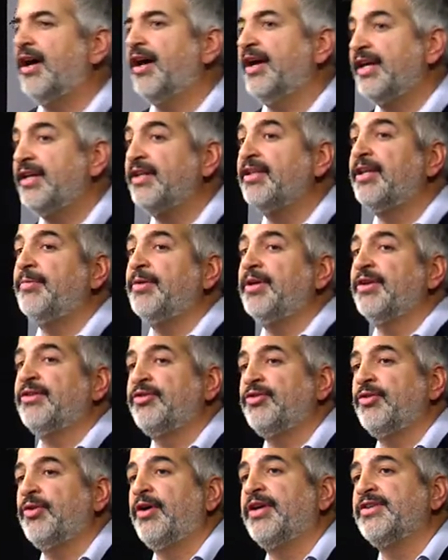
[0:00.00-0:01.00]
in Libya
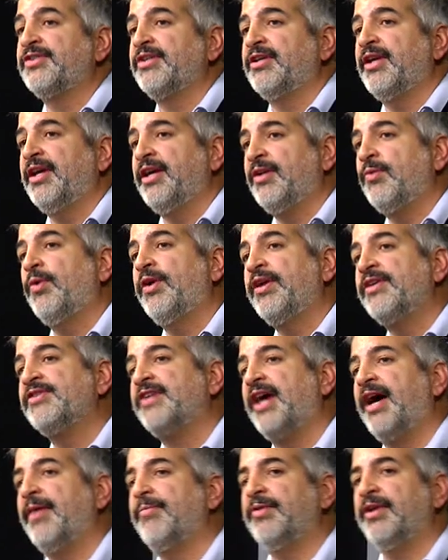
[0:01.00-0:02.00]
to us and what is
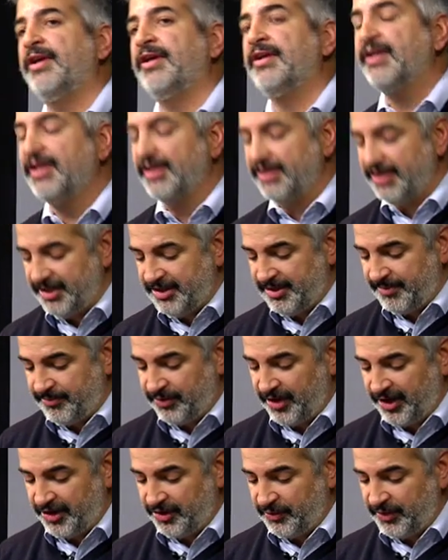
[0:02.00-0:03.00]
happening in the
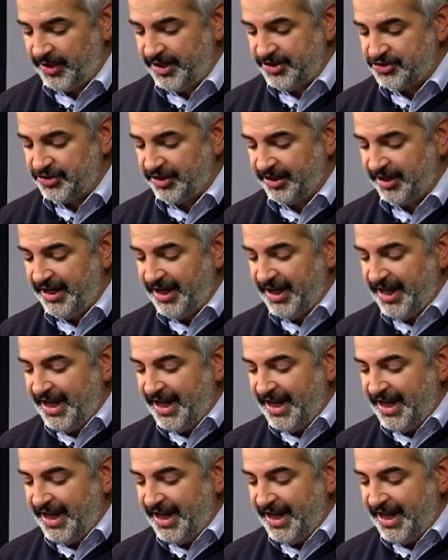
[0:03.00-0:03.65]
broader region.